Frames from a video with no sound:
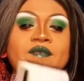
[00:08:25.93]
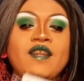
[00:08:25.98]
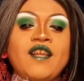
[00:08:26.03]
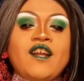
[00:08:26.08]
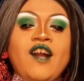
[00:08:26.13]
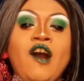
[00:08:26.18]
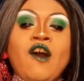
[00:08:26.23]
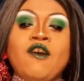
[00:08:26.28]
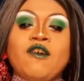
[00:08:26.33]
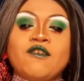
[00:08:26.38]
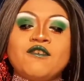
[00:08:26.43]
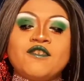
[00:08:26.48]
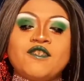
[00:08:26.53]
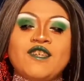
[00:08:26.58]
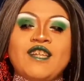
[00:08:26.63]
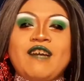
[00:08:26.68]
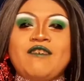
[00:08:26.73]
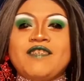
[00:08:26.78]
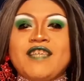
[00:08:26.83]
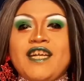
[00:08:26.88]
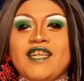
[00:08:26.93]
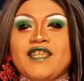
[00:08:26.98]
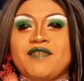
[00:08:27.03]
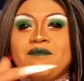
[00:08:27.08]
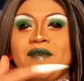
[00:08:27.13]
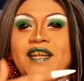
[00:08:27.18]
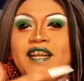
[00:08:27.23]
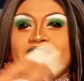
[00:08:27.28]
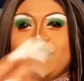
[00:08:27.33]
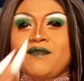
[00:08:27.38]
Oh, so that was actually
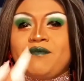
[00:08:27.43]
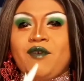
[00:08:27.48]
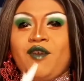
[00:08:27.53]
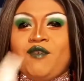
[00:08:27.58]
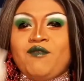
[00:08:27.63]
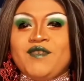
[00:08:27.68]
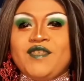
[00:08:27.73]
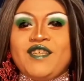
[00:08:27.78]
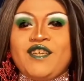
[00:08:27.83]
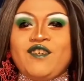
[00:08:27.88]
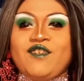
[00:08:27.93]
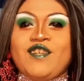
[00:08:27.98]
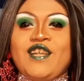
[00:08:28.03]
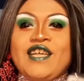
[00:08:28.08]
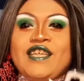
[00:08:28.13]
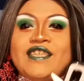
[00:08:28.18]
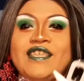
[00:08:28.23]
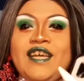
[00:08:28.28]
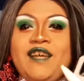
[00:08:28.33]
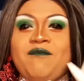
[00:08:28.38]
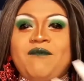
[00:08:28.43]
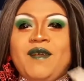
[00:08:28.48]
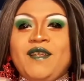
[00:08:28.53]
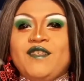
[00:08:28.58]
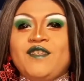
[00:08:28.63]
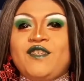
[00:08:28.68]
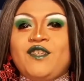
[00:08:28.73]
my next point was all the excitement.